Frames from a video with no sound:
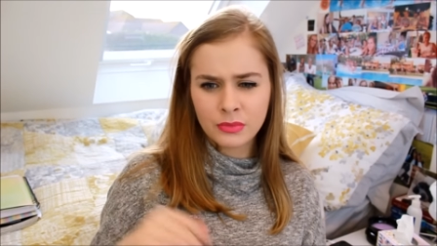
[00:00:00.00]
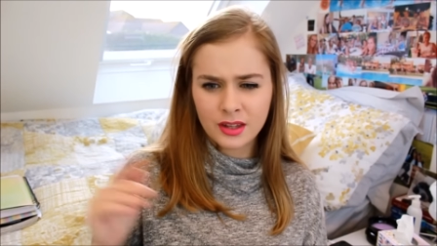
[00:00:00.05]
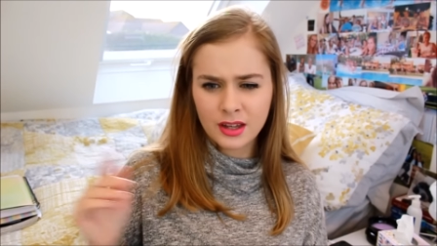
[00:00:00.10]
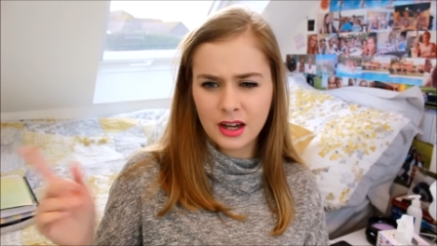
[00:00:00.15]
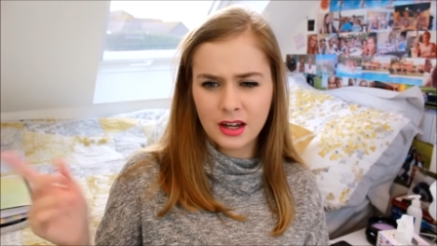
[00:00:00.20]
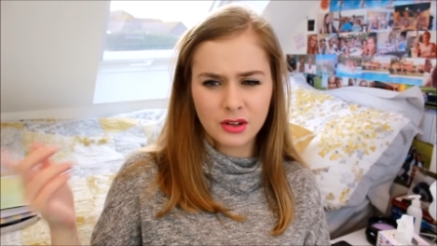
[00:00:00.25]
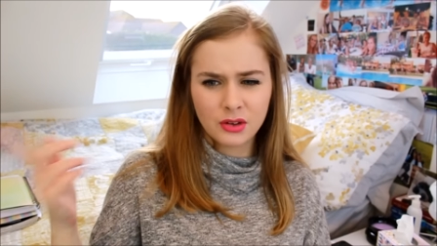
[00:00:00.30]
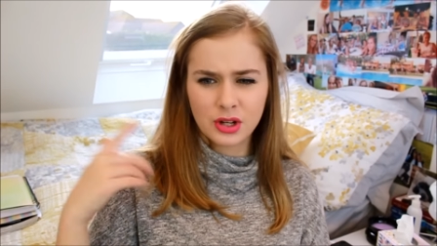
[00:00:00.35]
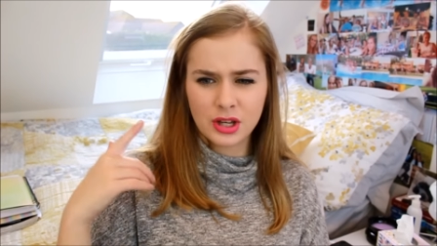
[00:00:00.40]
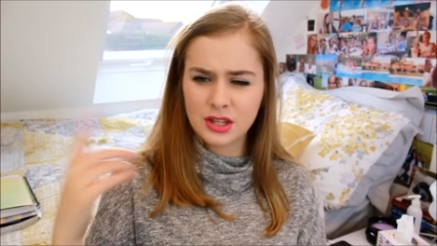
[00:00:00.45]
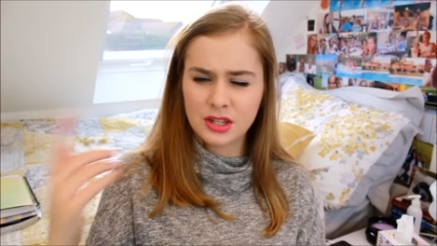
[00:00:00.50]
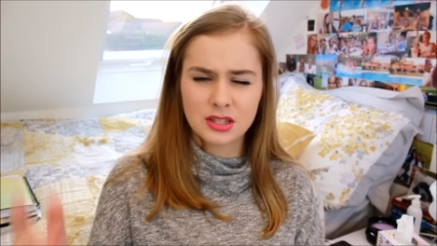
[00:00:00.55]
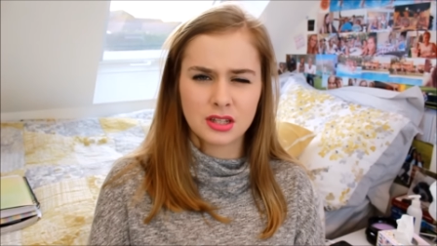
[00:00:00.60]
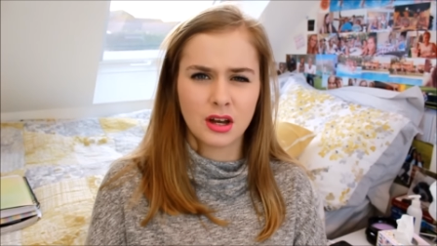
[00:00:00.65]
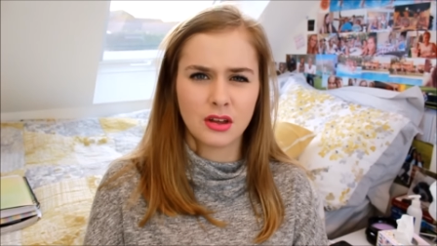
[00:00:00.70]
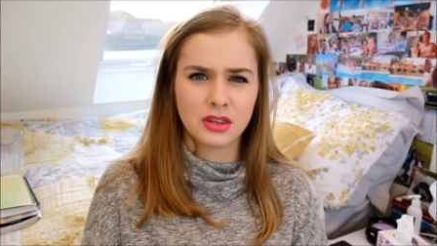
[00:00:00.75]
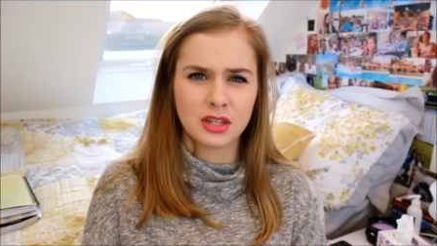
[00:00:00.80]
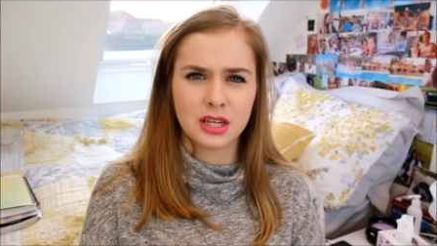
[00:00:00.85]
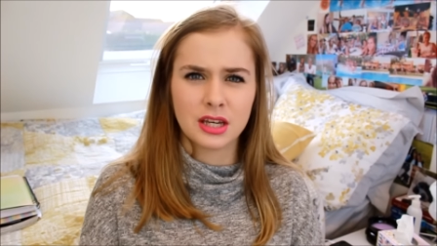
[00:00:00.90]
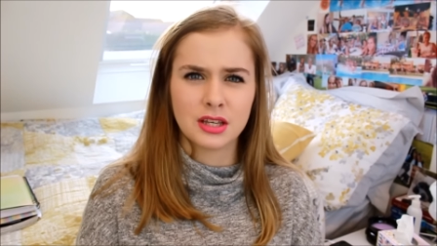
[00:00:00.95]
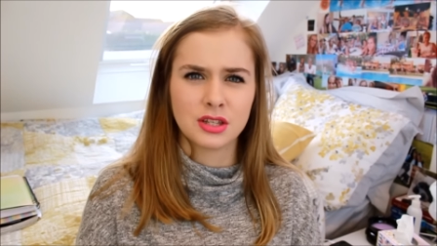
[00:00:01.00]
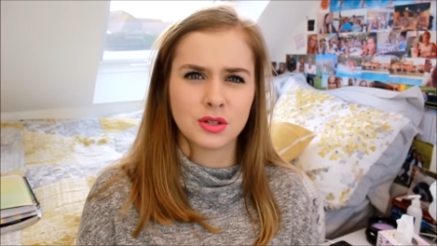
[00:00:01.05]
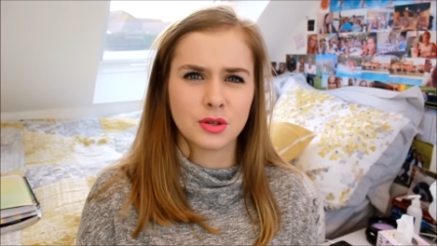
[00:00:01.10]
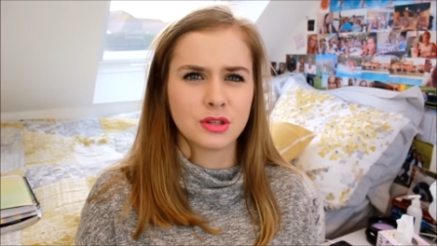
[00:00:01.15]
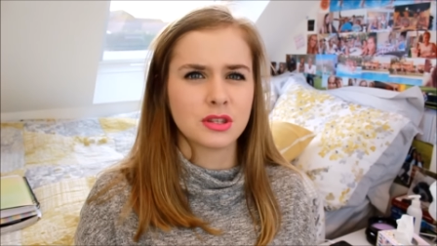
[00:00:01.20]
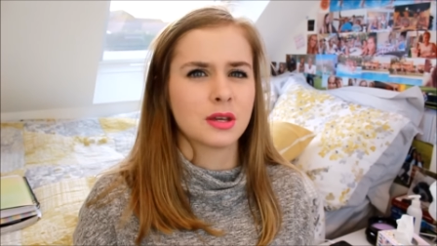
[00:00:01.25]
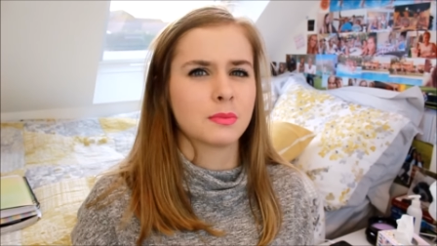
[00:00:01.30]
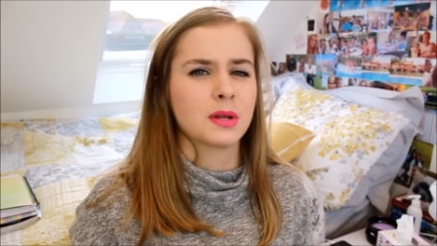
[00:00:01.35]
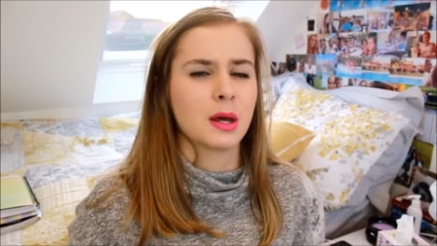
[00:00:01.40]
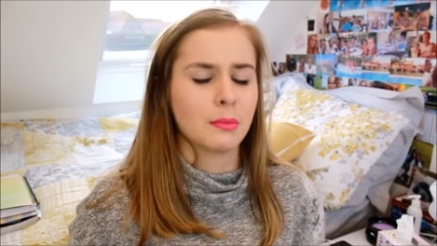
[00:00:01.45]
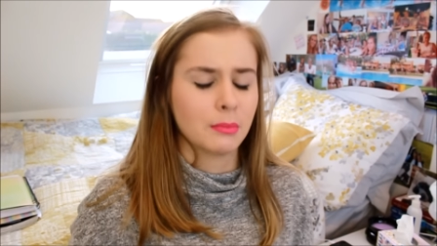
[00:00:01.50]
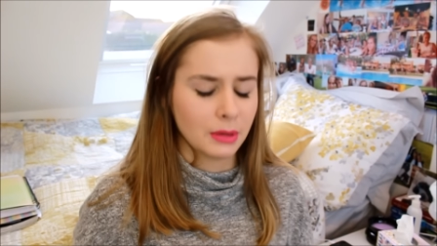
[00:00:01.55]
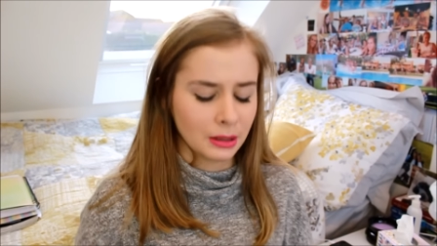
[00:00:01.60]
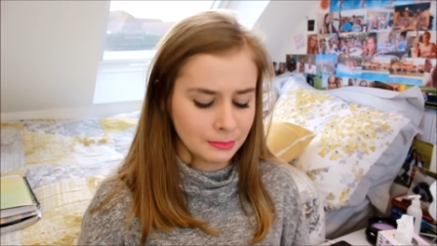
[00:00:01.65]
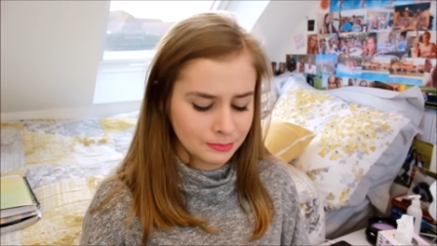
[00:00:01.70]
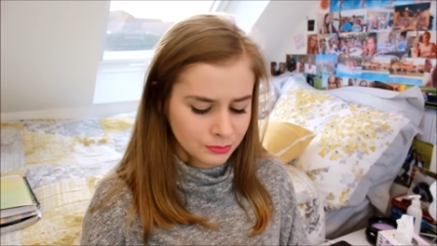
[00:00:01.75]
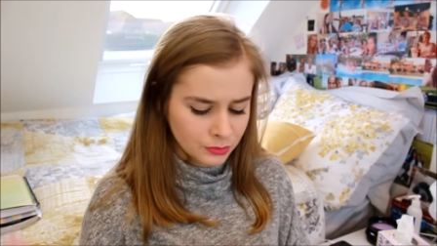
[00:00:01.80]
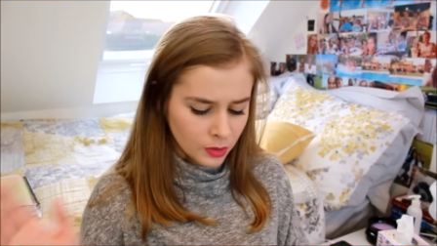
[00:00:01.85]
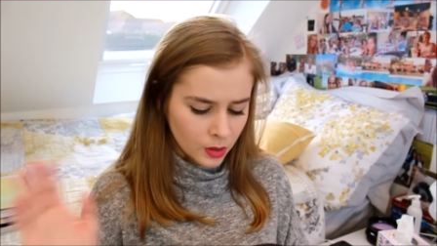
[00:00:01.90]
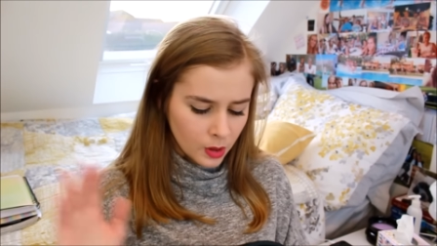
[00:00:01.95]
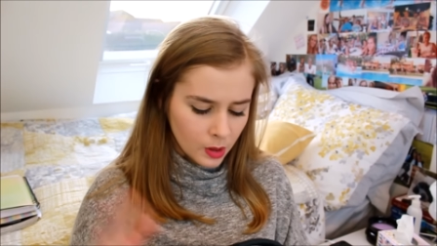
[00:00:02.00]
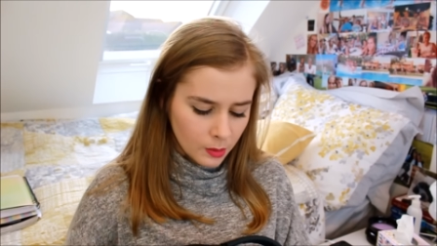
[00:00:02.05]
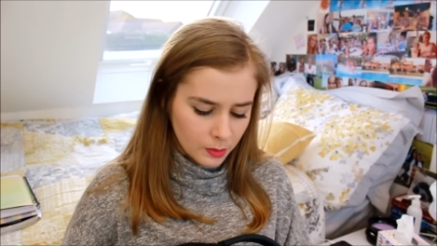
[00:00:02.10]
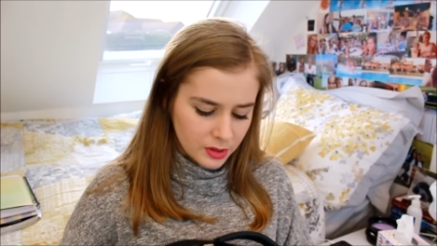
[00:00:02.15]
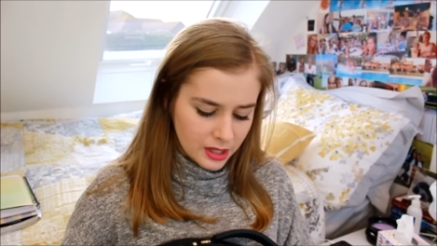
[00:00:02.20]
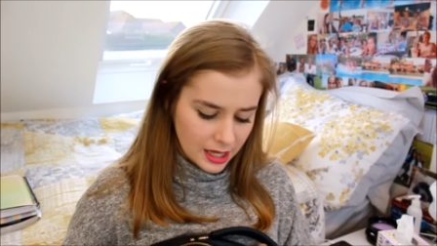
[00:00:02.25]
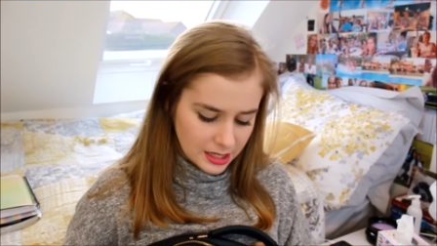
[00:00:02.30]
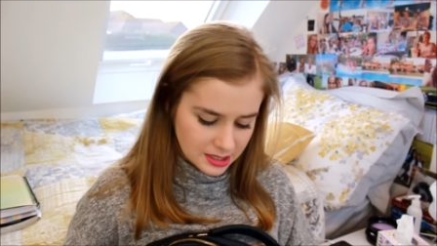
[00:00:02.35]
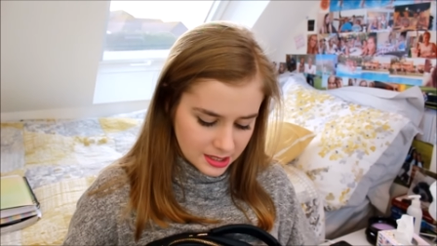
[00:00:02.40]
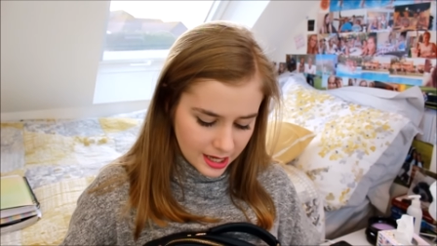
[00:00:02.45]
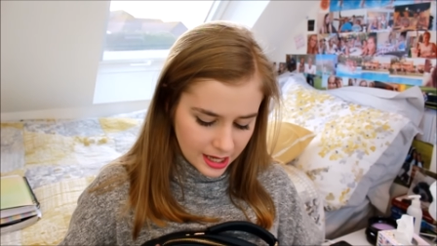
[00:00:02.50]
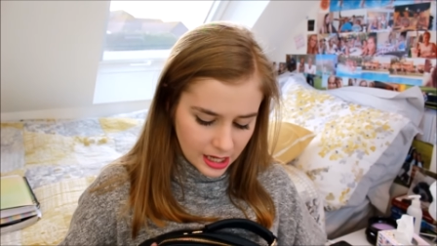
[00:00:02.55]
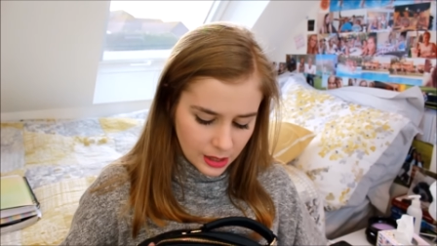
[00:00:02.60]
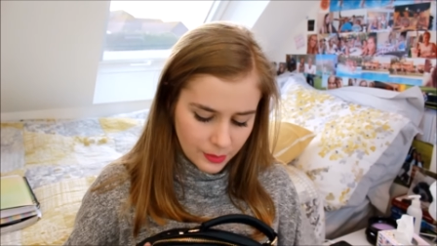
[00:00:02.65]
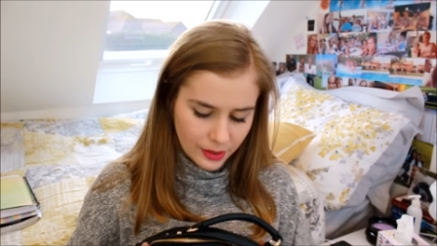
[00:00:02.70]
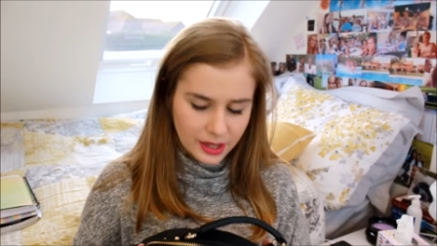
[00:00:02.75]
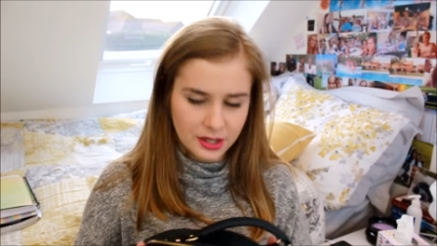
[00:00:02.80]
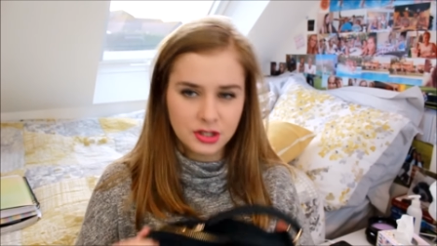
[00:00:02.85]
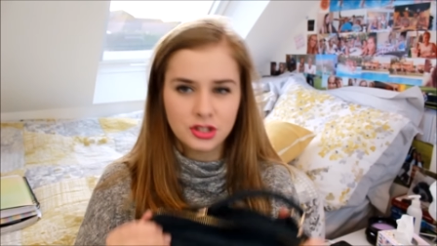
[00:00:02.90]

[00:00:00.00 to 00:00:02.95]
I got it at the start of the year, so in September. But yes, anyway,